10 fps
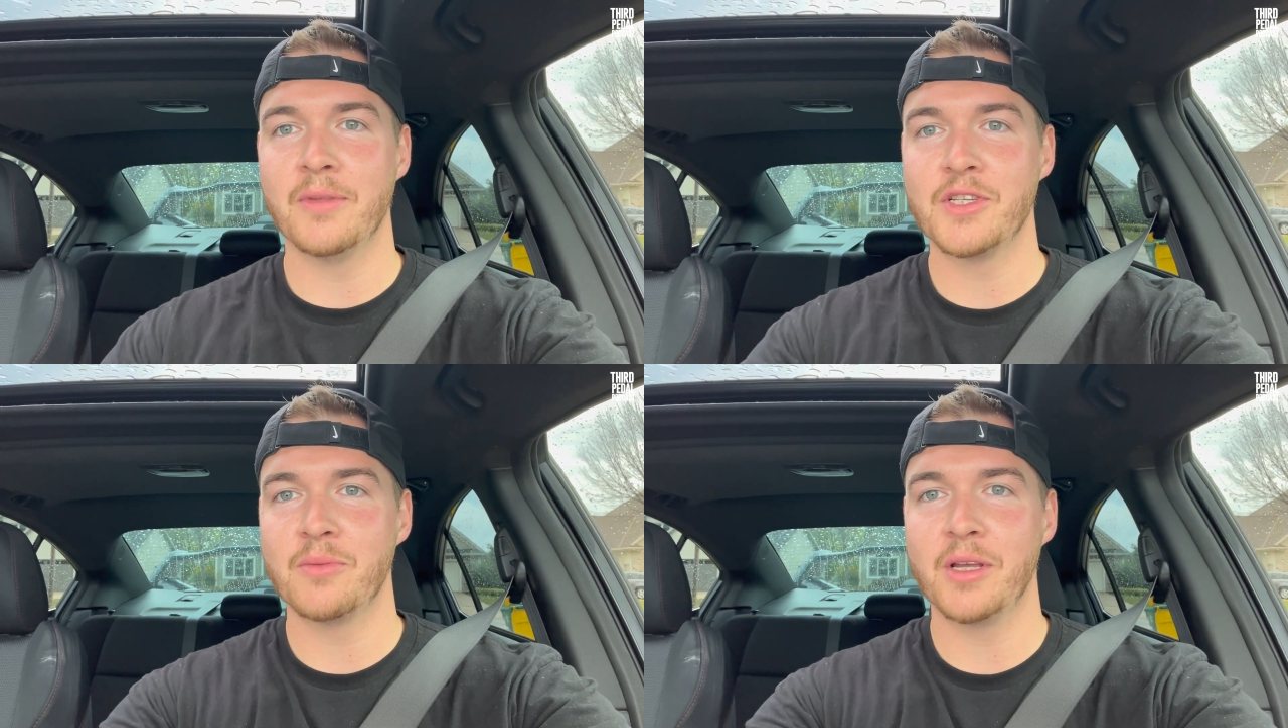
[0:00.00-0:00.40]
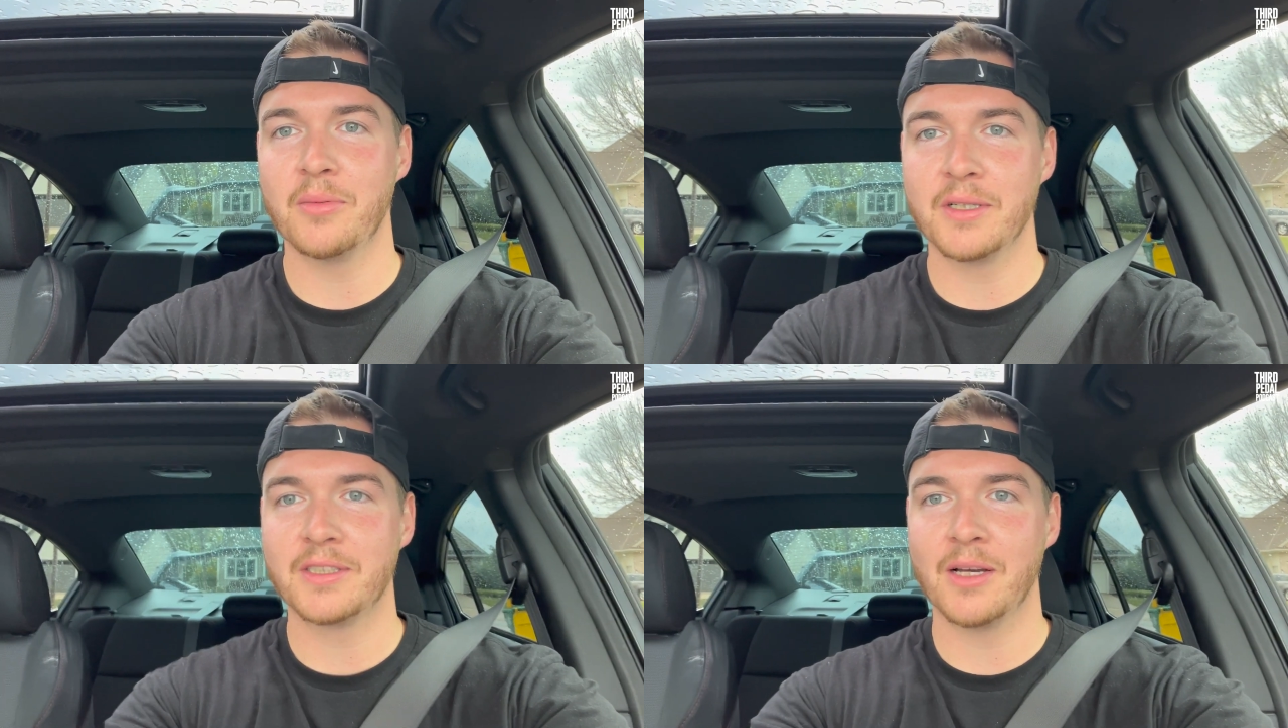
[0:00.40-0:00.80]
They should be
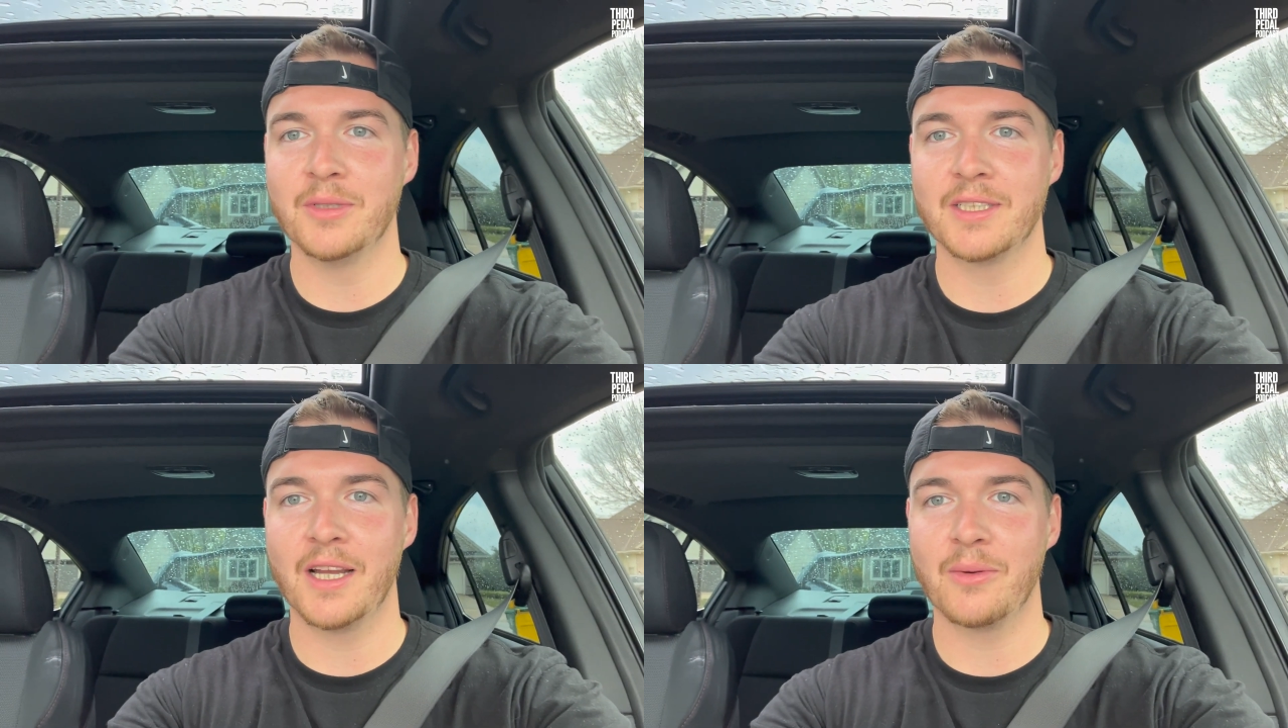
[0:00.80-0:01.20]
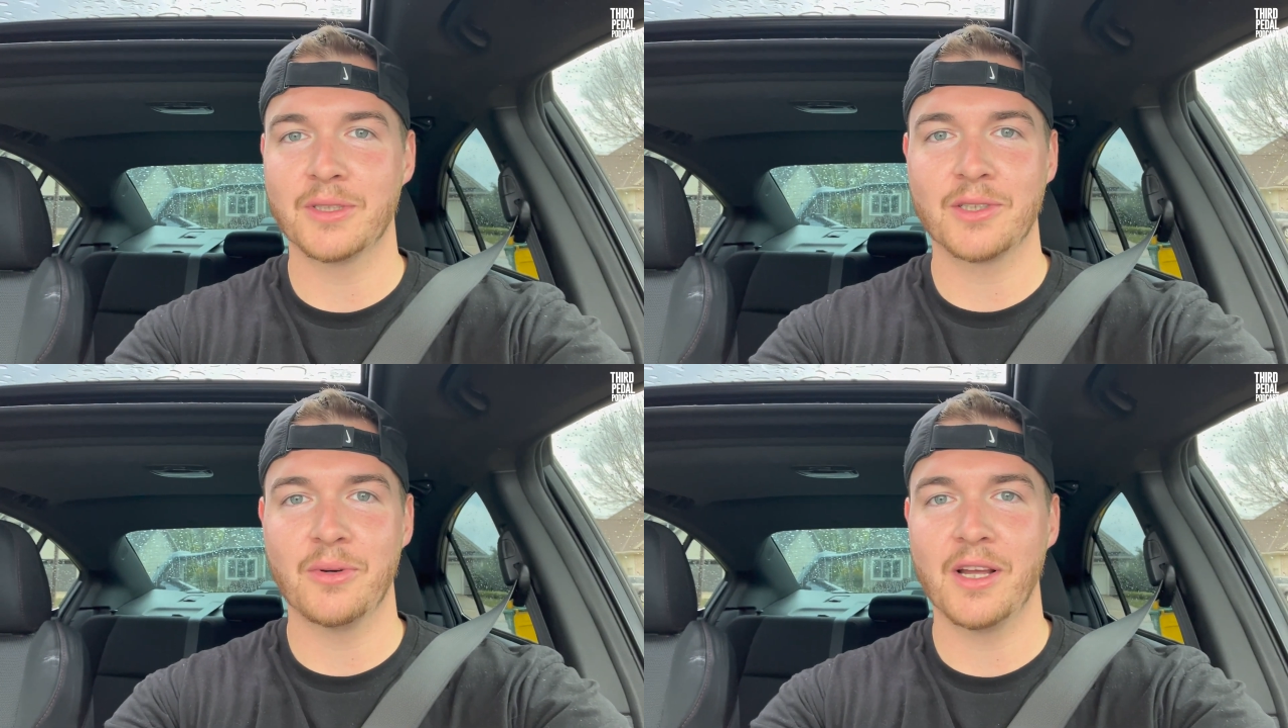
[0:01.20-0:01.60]
able to tell me today
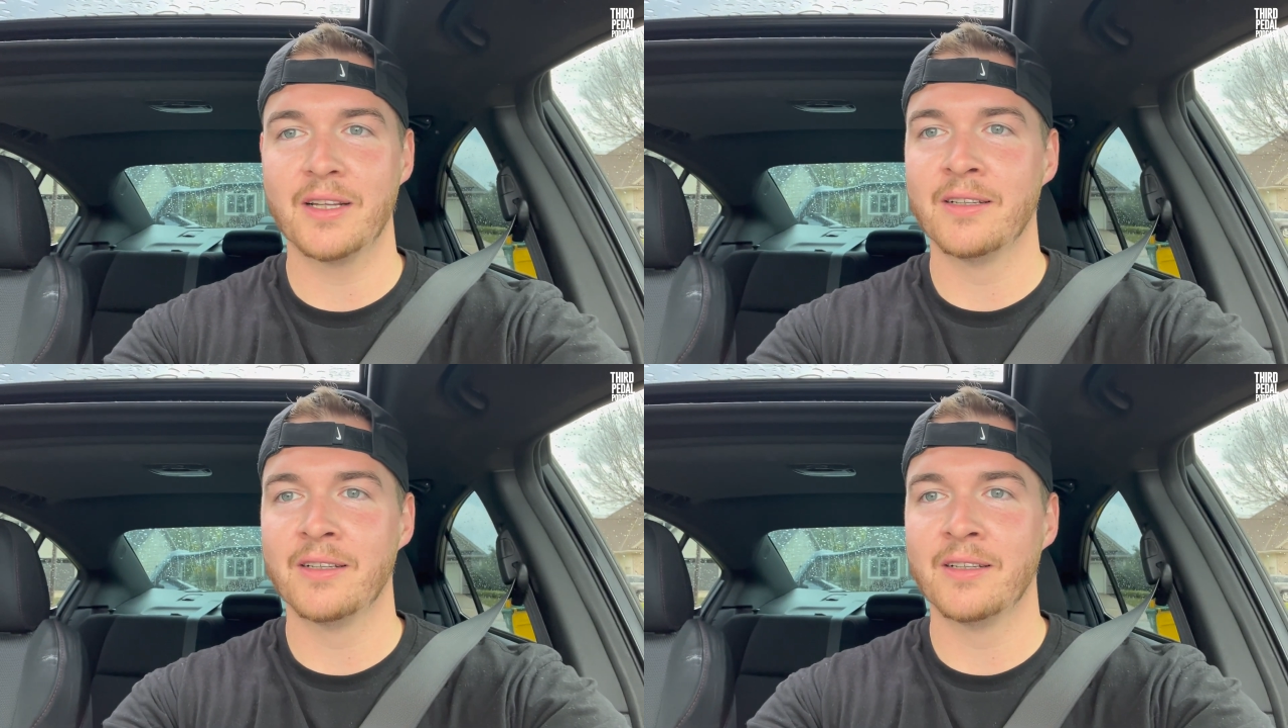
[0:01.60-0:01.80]
what's going on.